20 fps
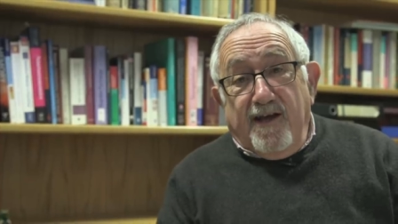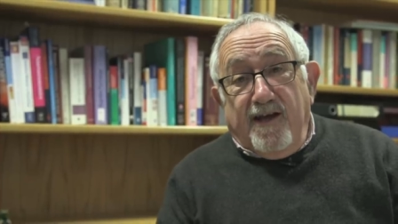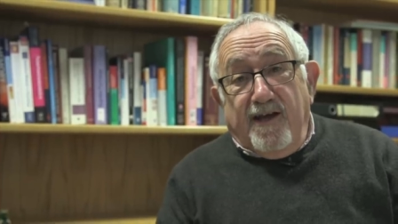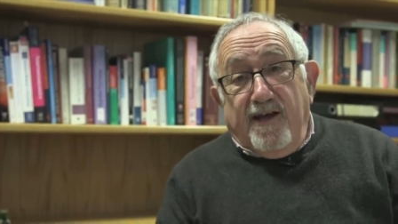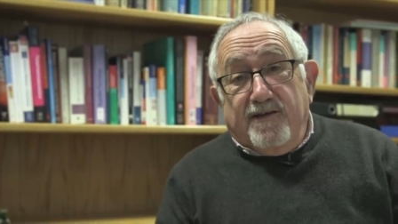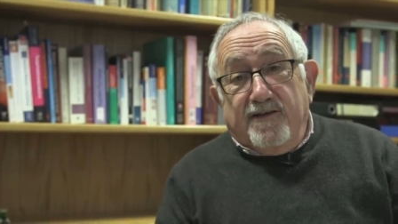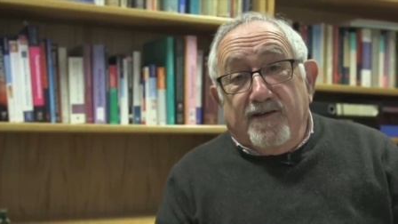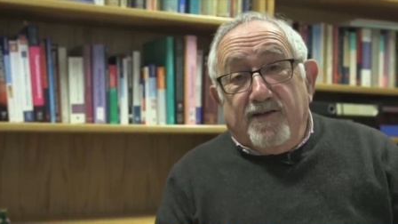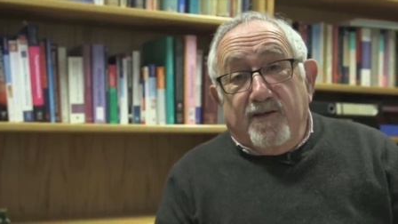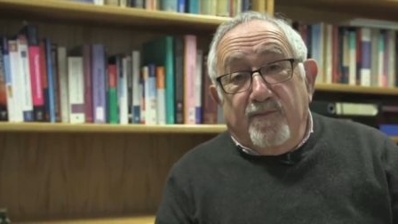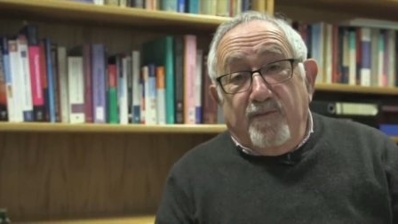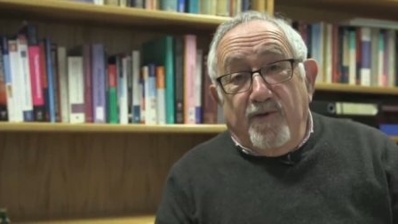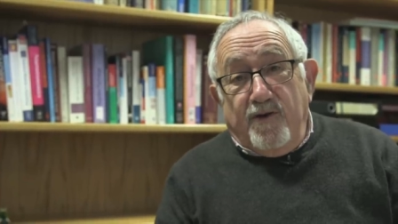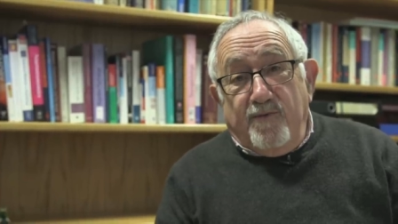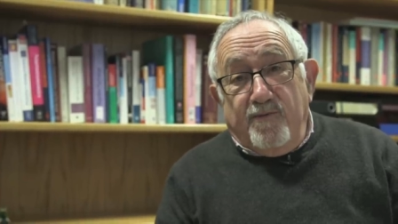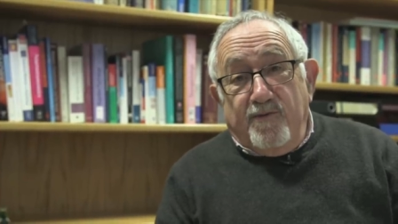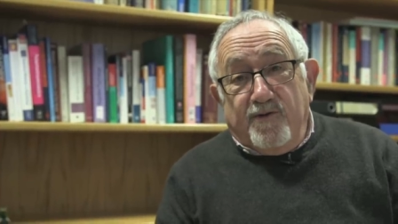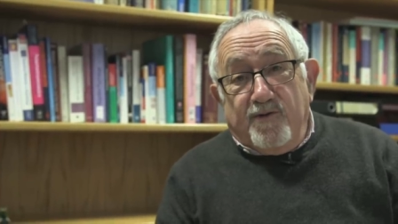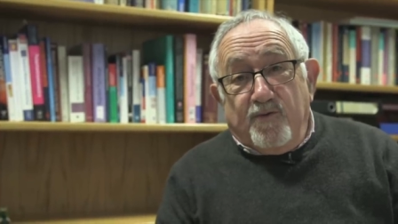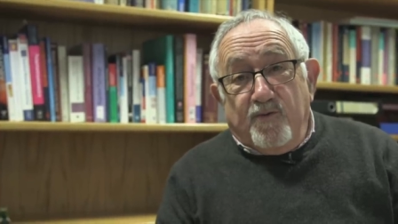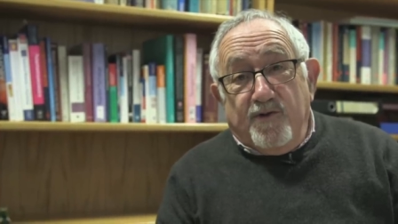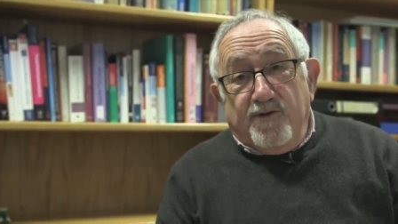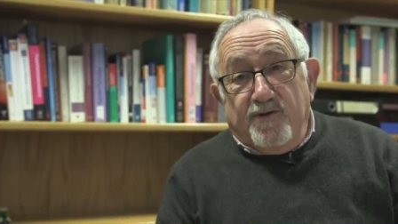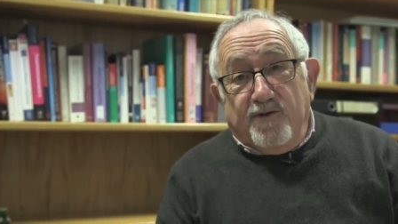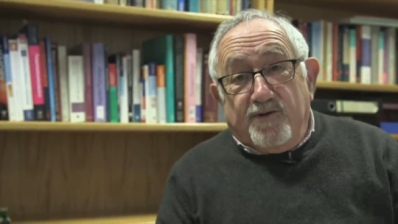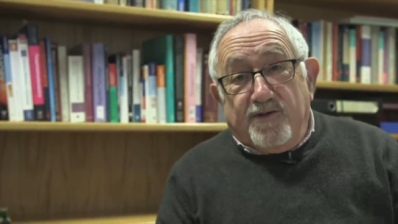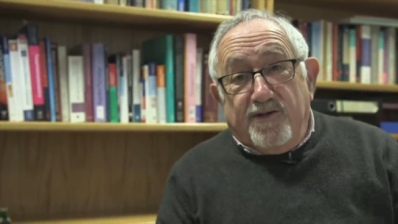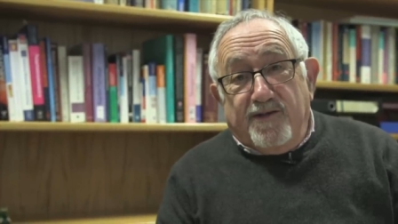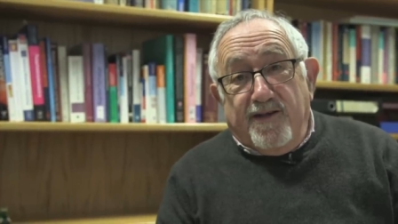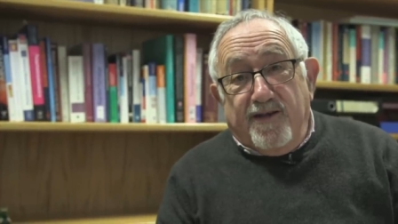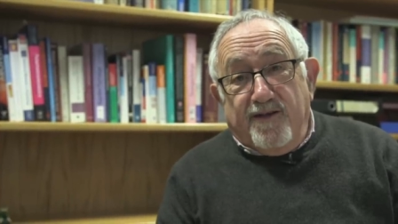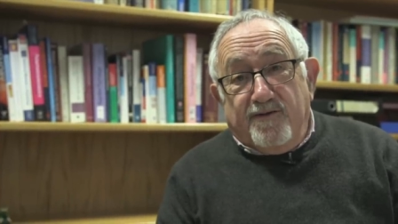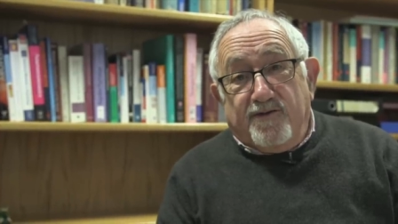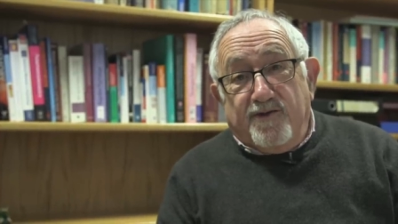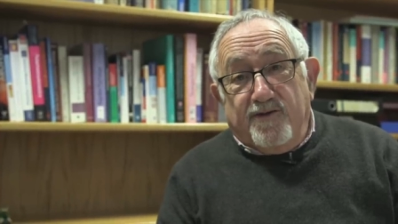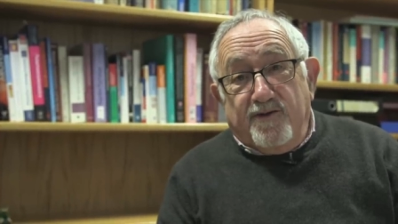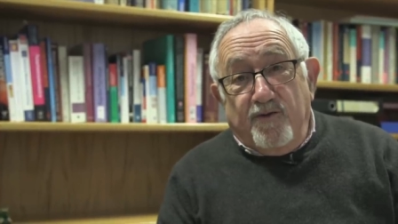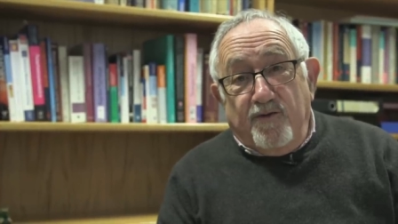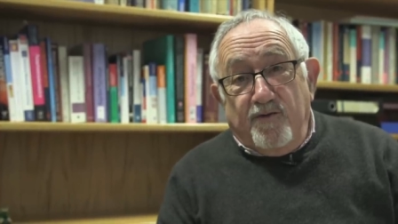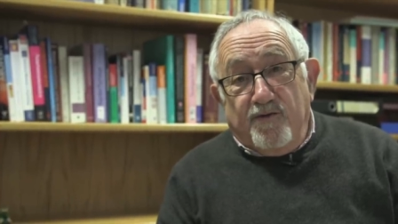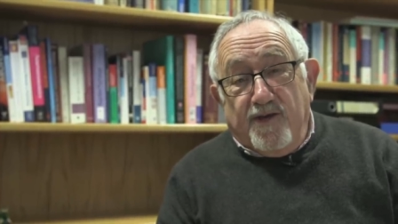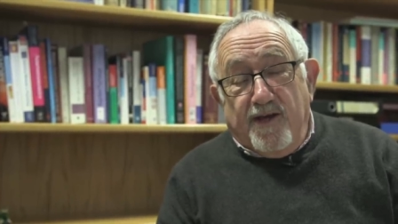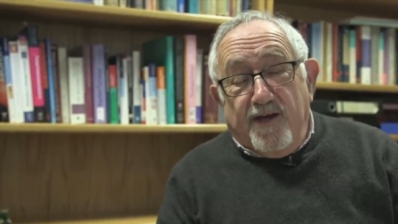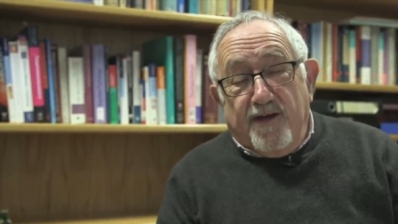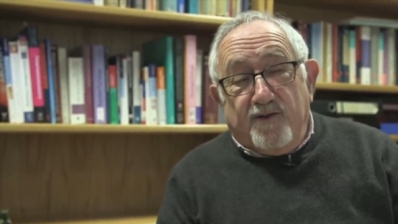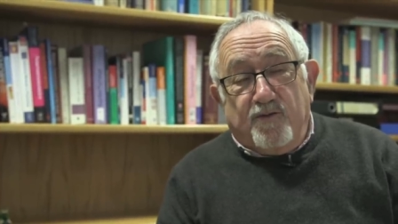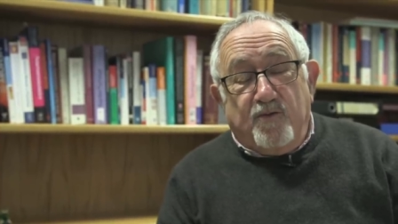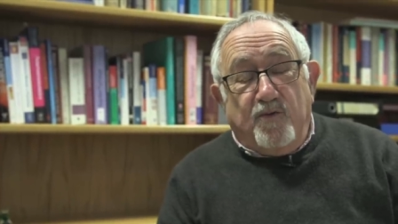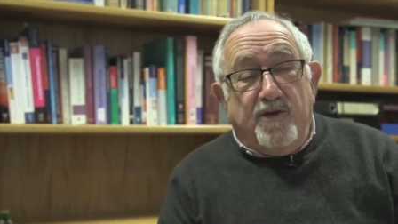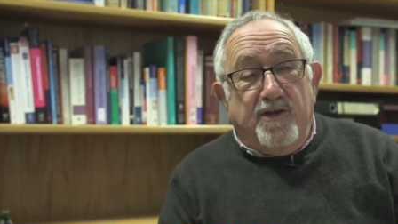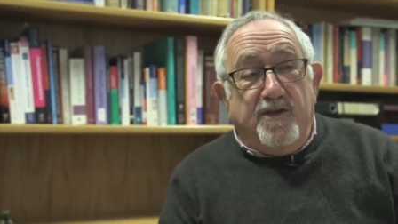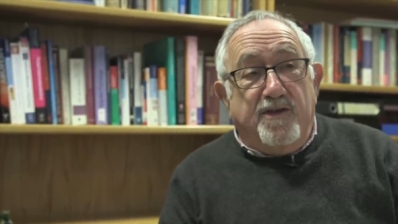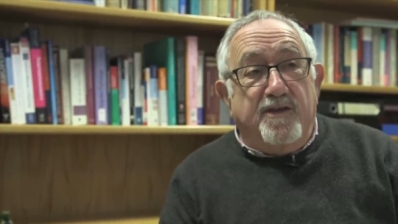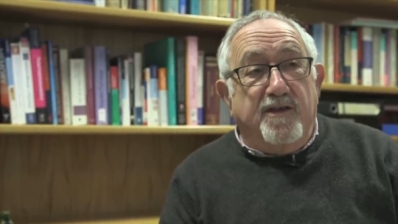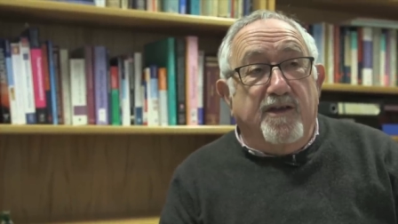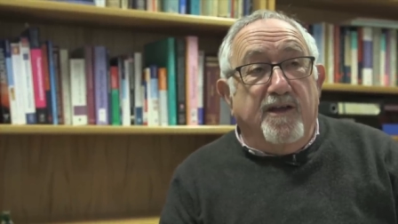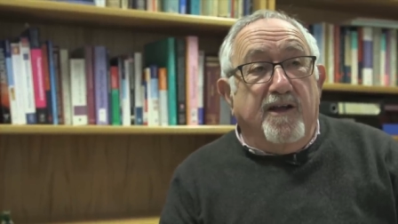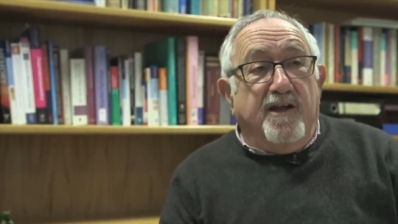And at the moment, we're not allowed to do that with